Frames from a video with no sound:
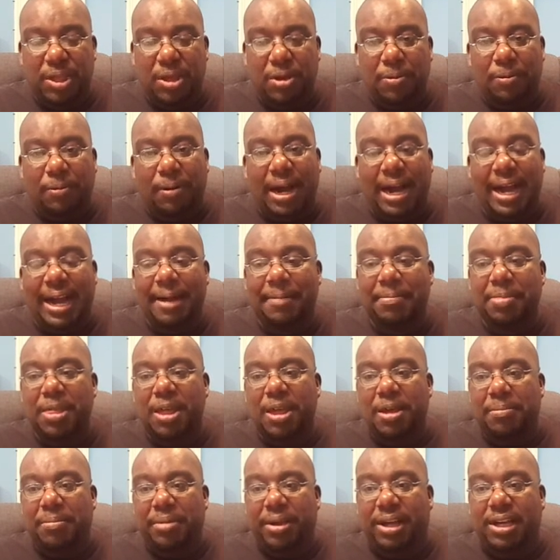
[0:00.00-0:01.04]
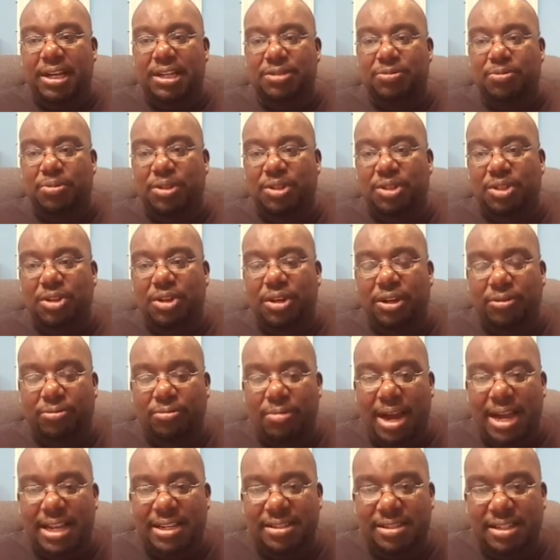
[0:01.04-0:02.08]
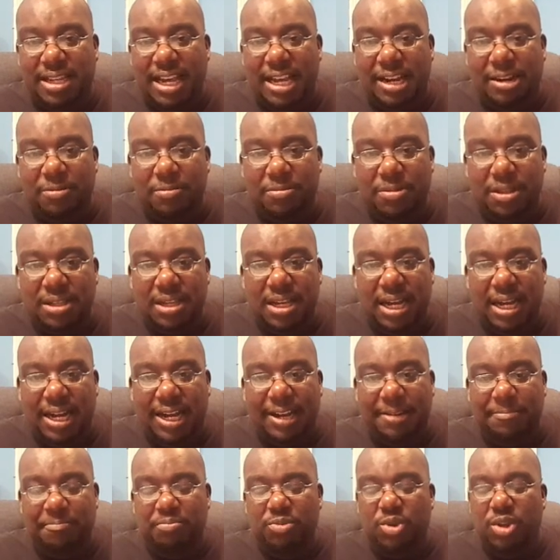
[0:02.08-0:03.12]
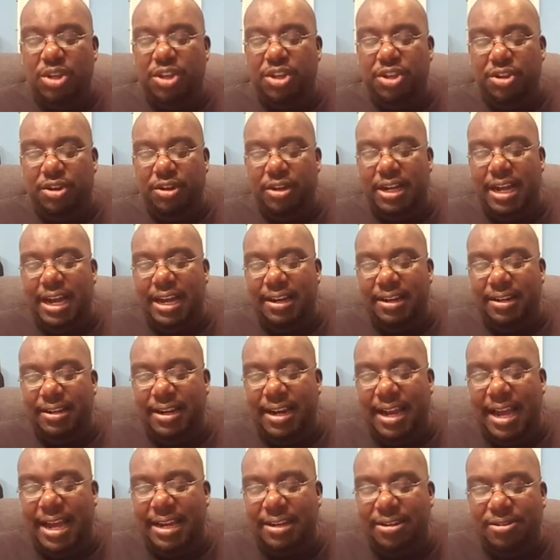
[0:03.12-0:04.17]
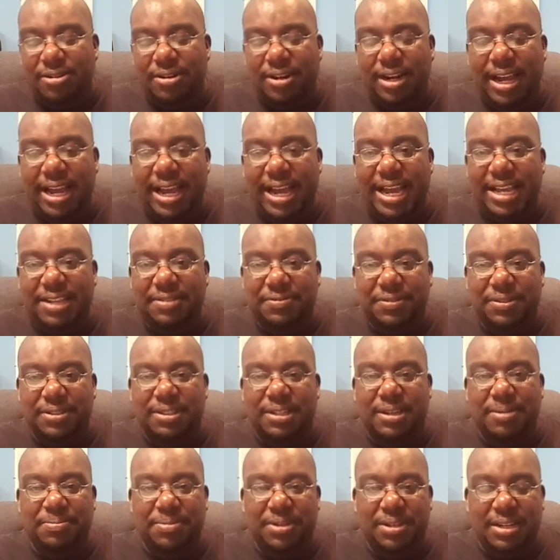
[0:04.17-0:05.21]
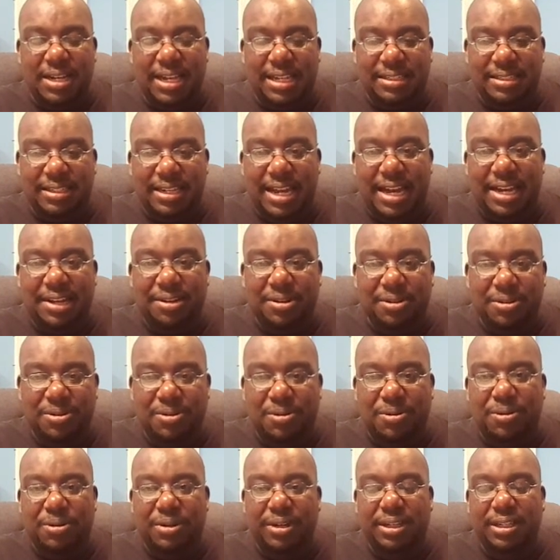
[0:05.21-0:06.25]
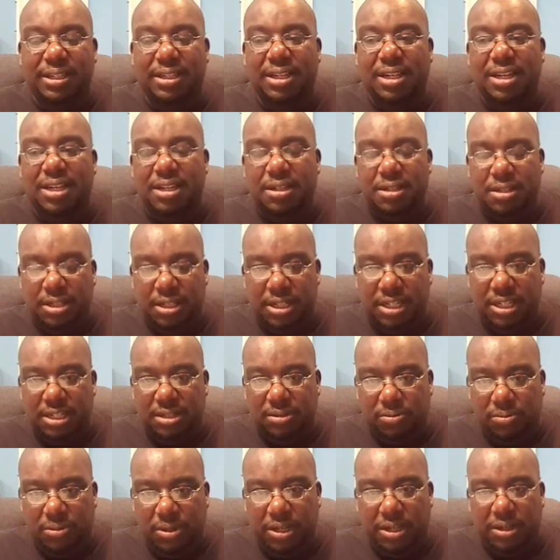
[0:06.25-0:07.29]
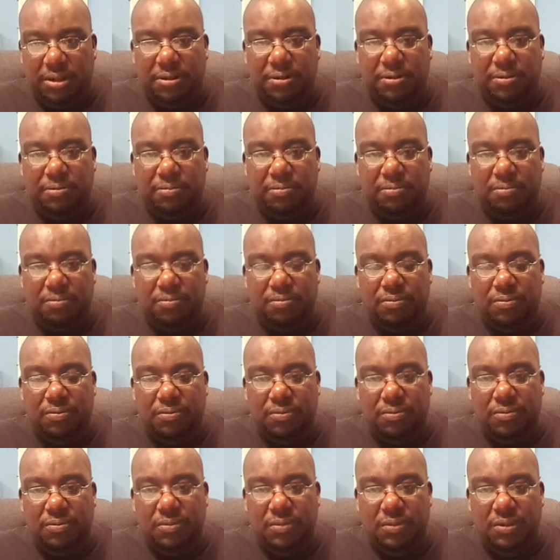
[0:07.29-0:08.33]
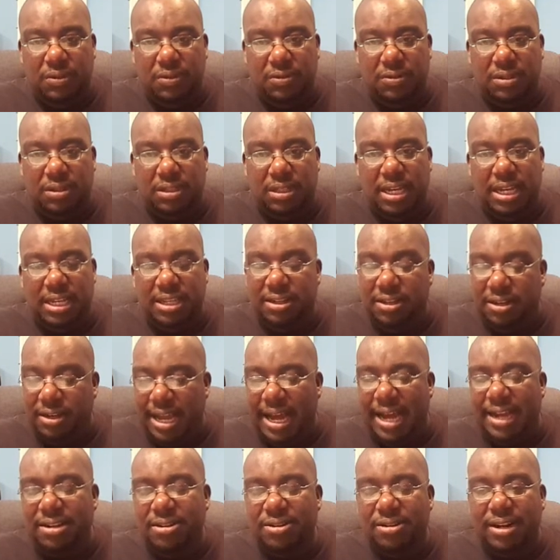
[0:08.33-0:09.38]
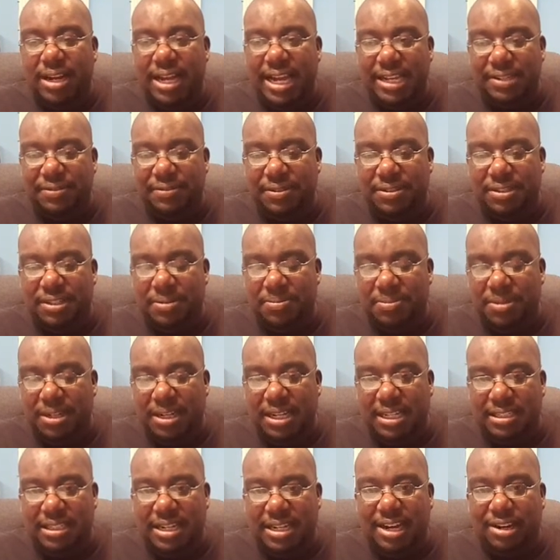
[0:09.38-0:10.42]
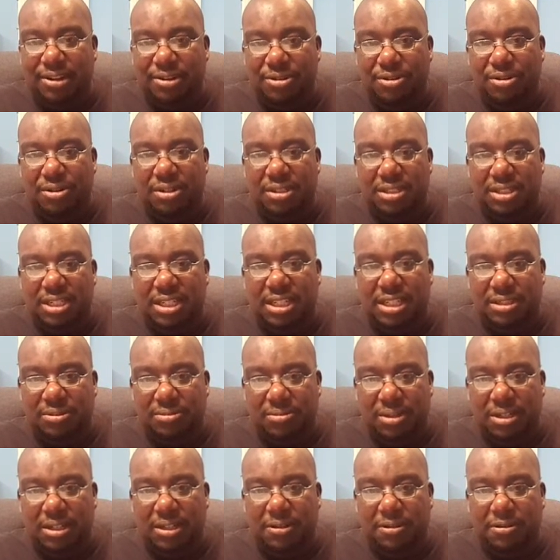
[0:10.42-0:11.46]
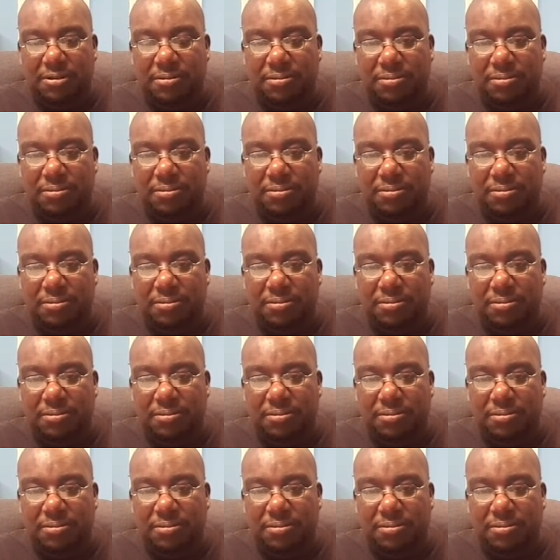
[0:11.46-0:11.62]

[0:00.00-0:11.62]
Why? Because when you're in right standing with God, you're not going to ask for something that's not according to His will. You see that? You're not going to ask for something that's not according to His will.